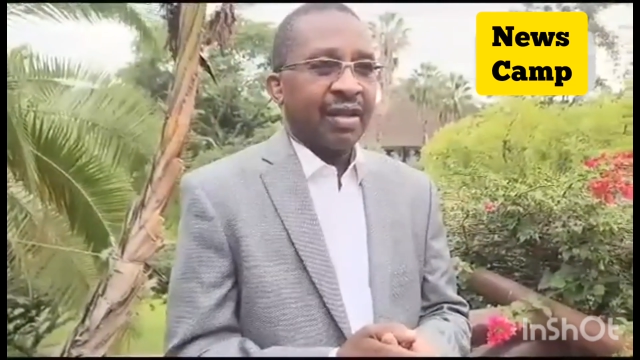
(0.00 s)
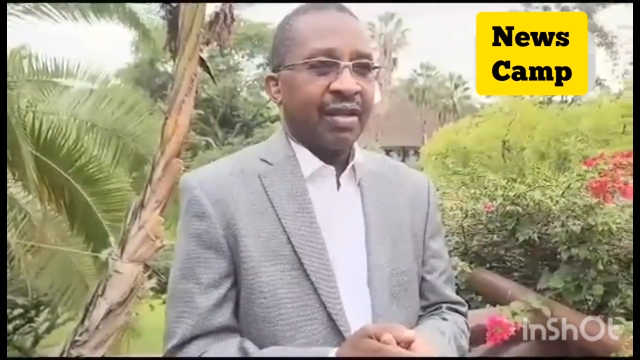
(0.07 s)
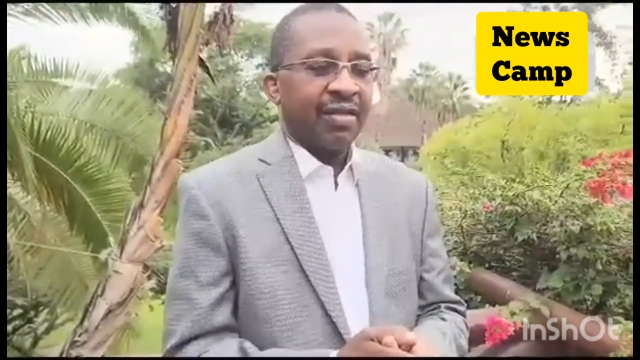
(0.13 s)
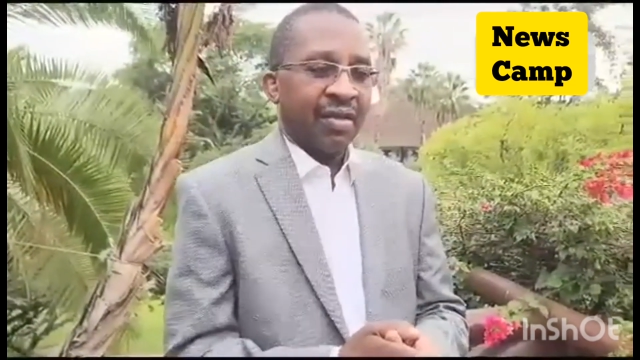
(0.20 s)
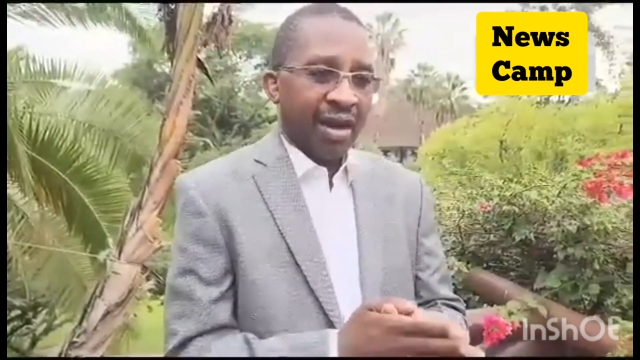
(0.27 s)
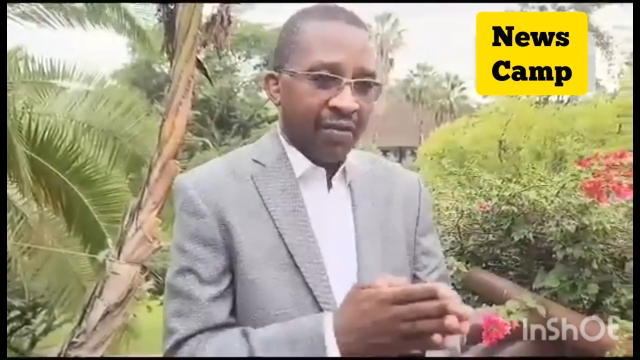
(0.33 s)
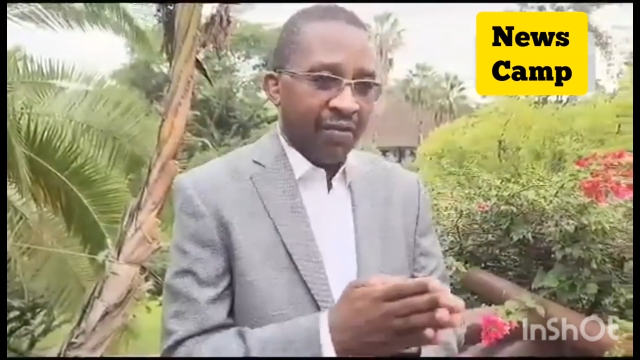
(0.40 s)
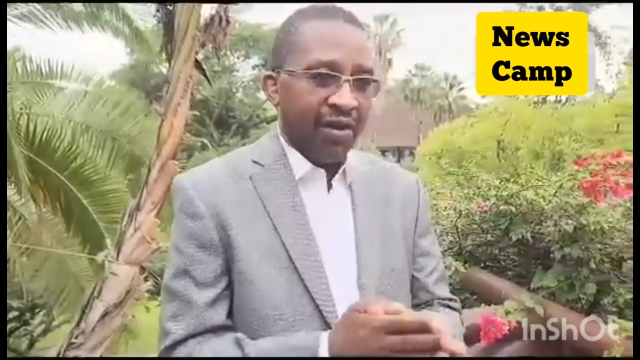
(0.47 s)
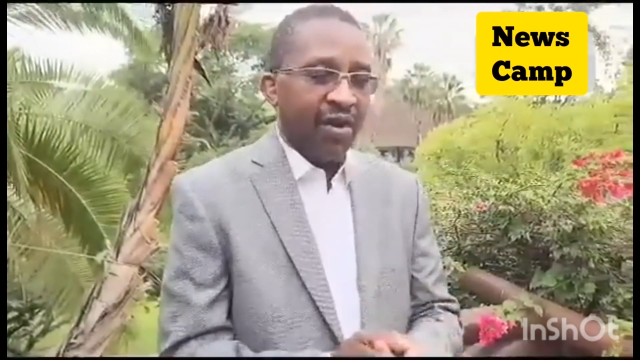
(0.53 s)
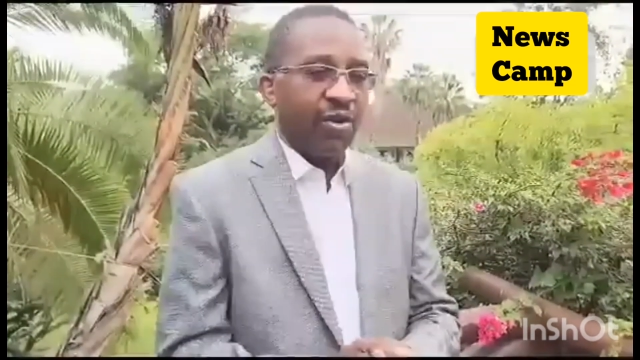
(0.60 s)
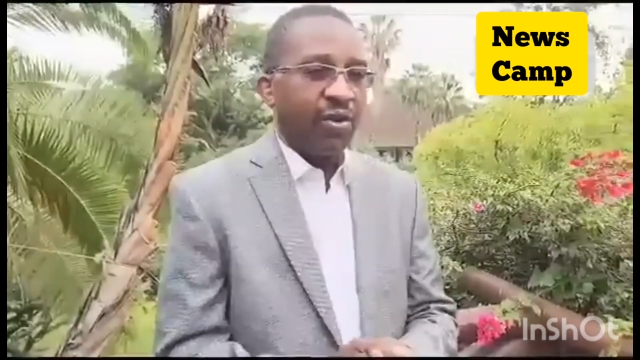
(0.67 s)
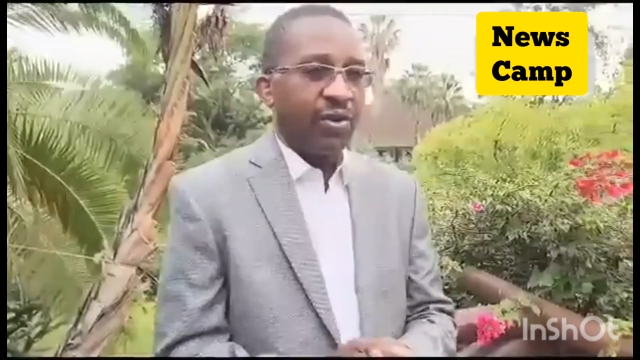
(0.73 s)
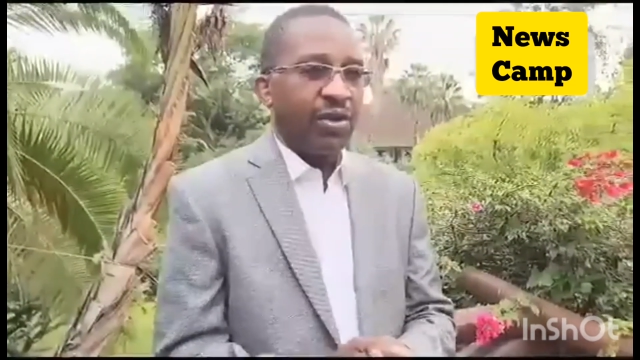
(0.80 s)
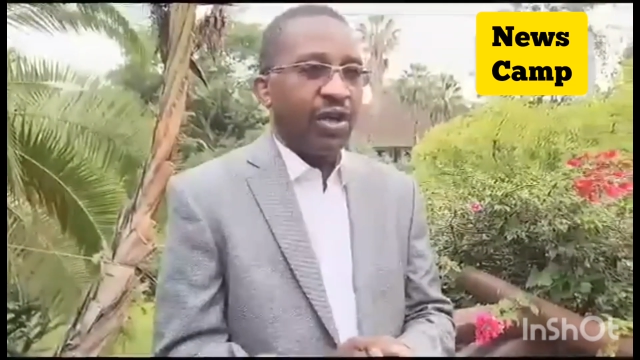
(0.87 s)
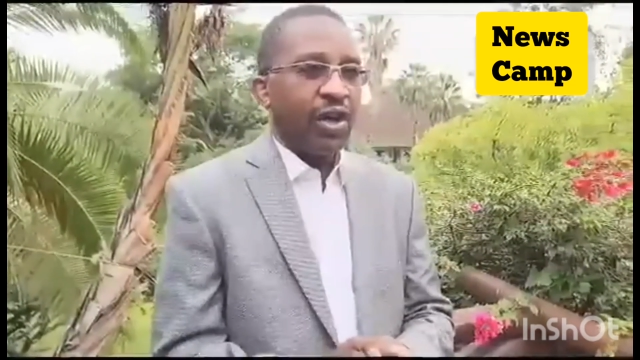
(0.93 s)
the
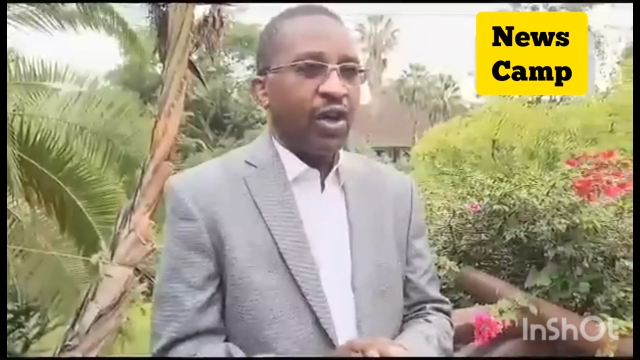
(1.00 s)
livelihood